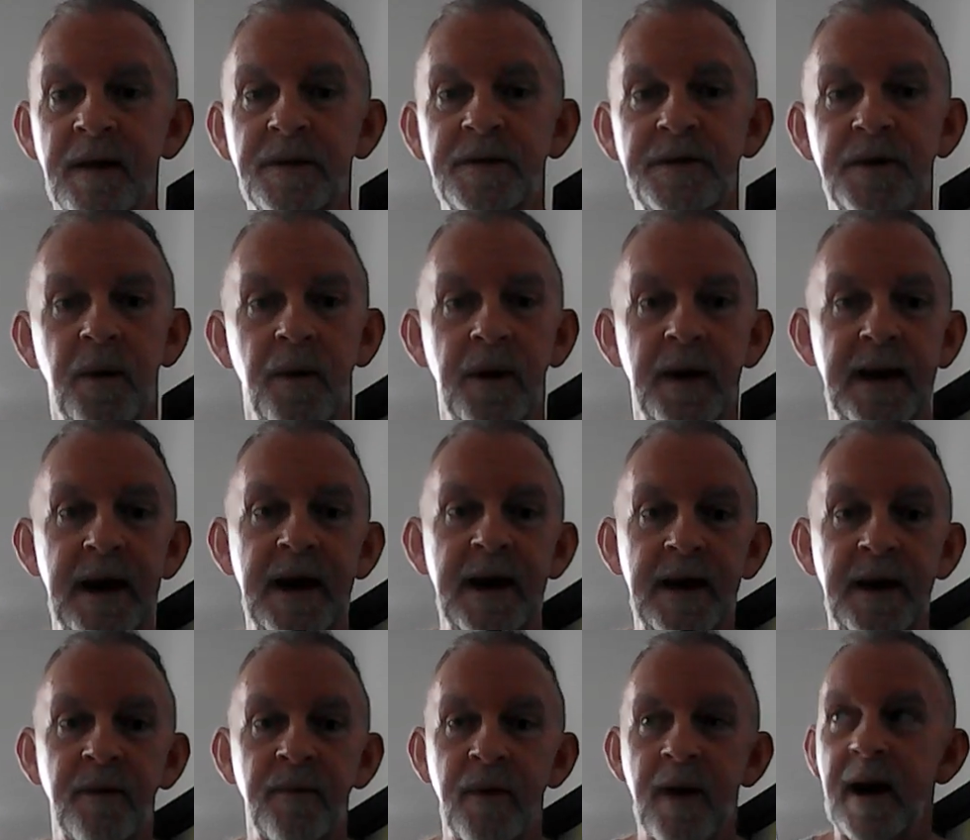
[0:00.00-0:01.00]
So at
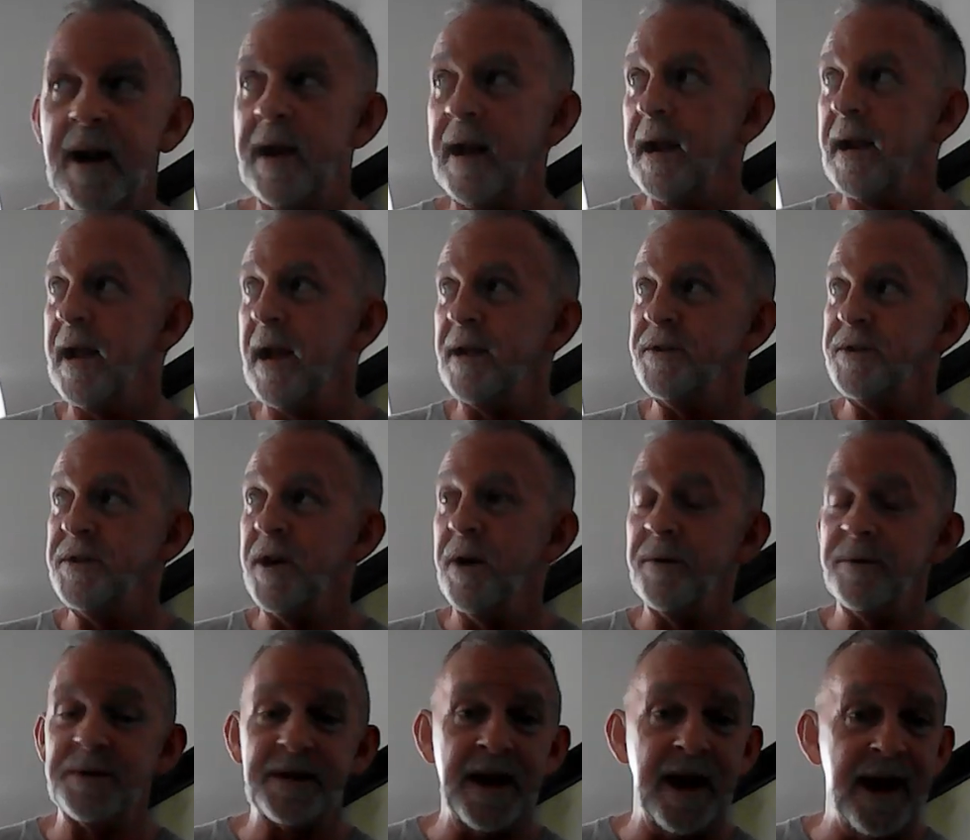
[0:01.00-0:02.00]
any rate, I got
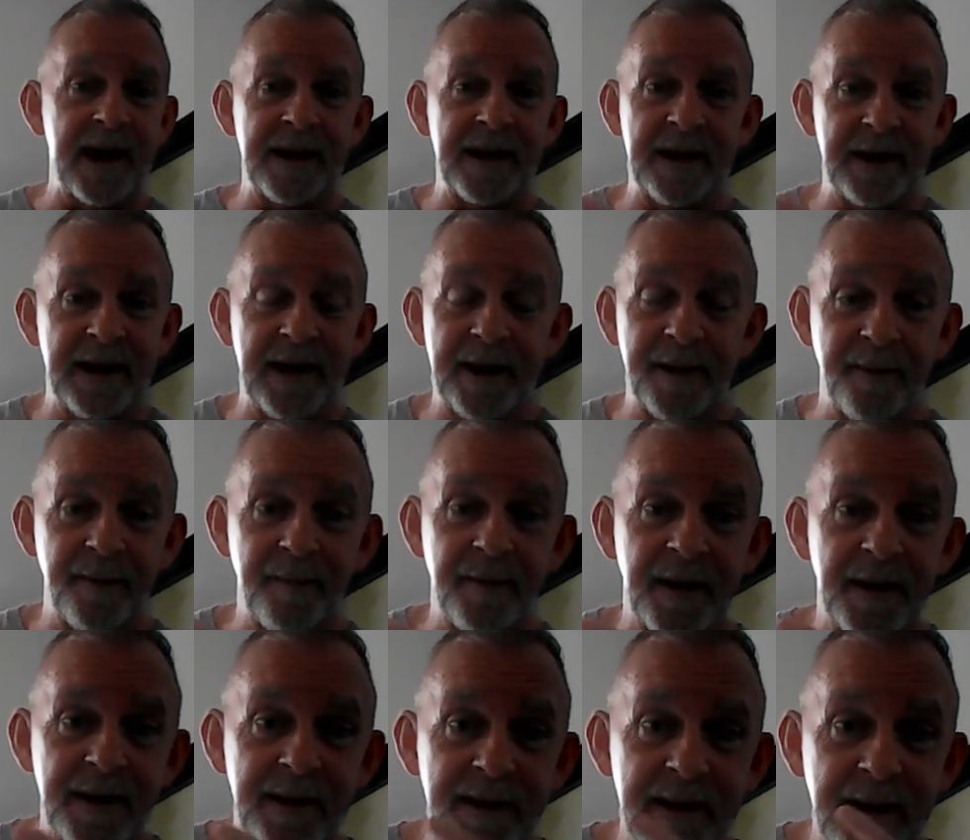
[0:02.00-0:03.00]
Joe standing here,
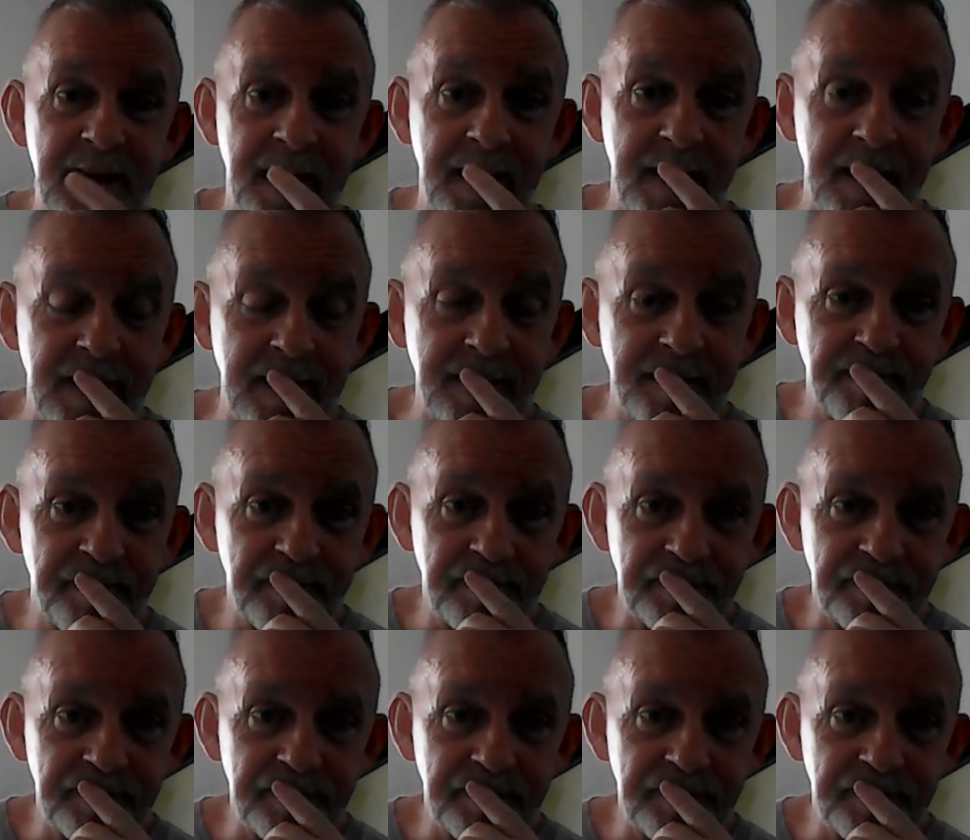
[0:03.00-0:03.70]
but. Uh,